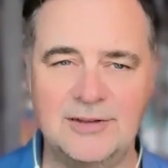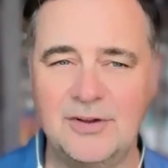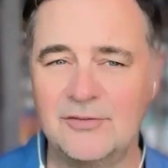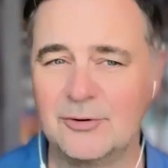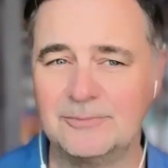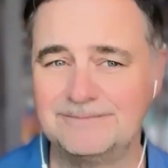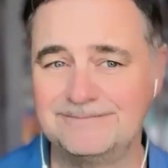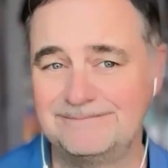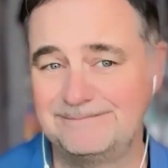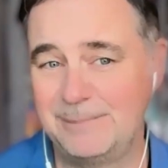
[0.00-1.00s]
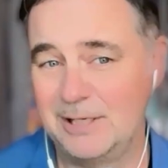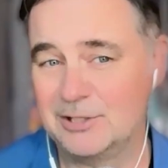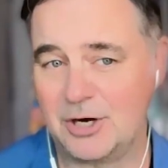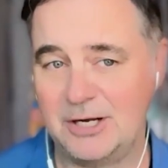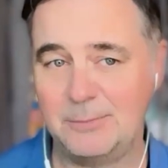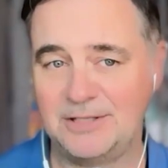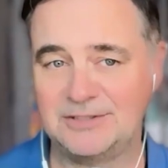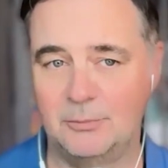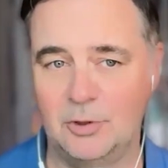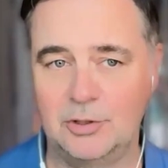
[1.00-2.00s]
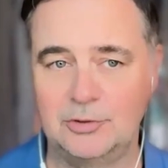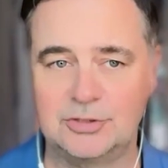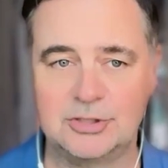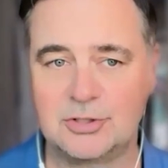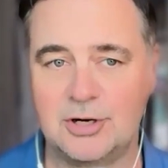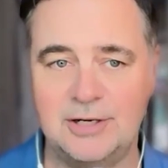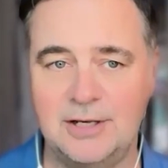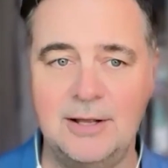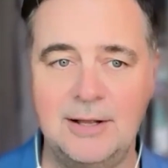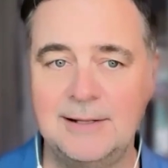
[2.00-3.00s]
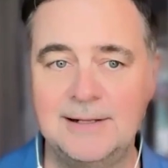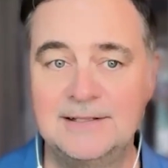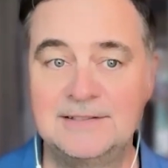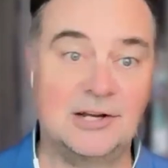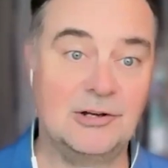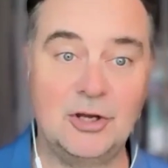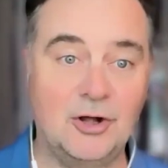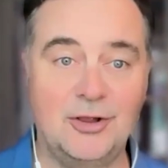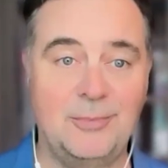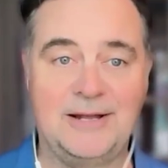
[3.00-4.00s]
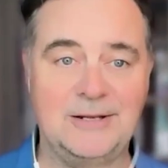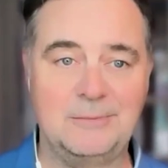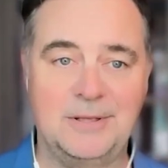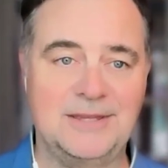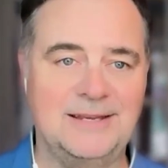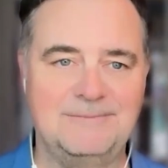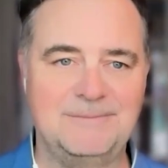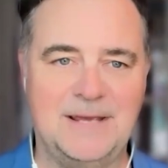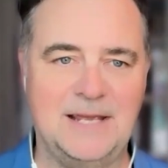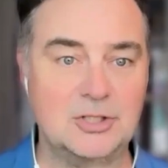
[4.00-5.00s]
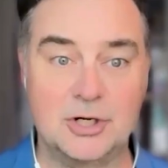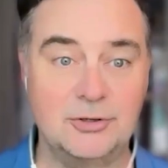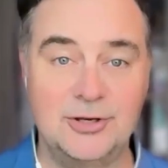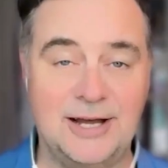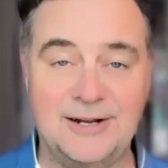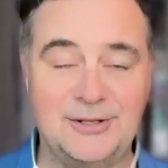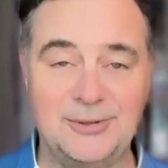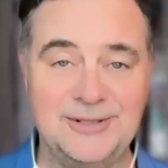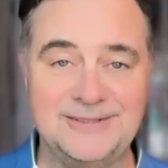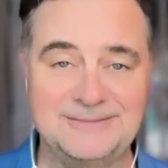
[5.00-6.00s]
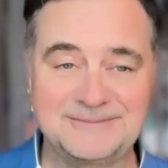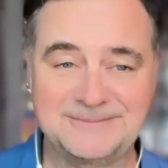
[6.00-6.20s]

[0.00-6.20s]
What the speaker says: Have you ever been trained by someone who's just trying to tell you all about it, but they can't show you how to do it?